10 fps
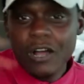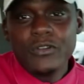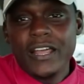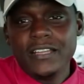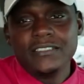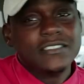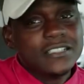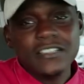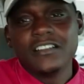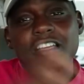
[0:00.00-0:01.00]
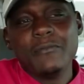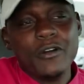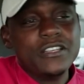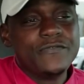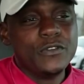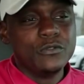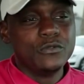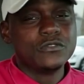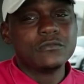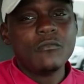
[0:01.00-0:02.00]
donating to Lil Gilmo Eats
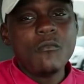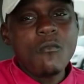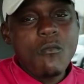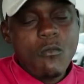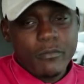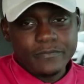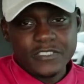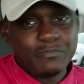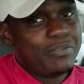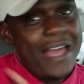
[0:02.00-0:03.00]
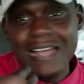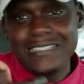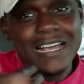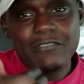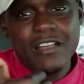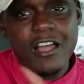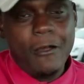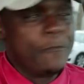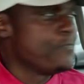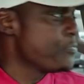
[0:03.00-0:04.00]
Views. Pass that
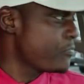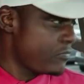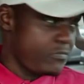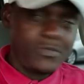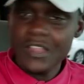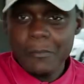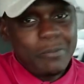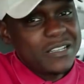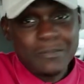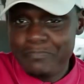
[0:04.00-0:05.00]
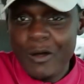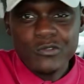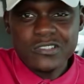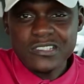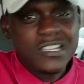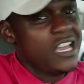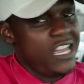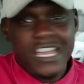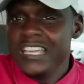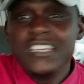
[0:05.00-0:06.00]
around. Put some posters
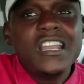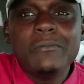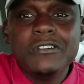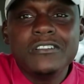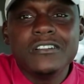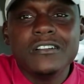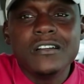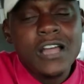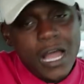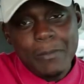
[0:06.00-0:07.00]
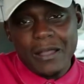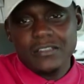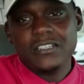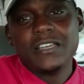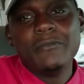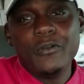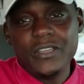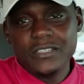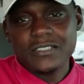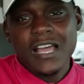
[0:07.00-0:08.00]
in your neighborhood about Lil Gilmo
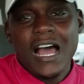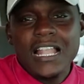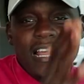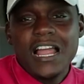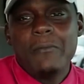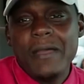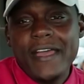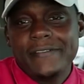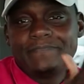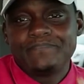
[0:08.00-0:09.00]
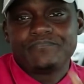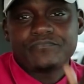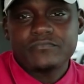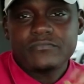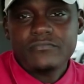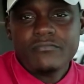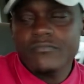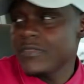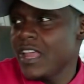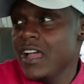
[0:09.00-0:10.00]
Eats. I love y'all,
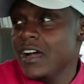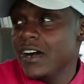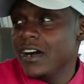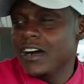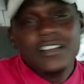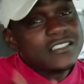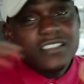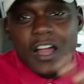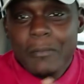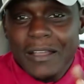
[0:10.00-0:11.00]
man. Uh, sorry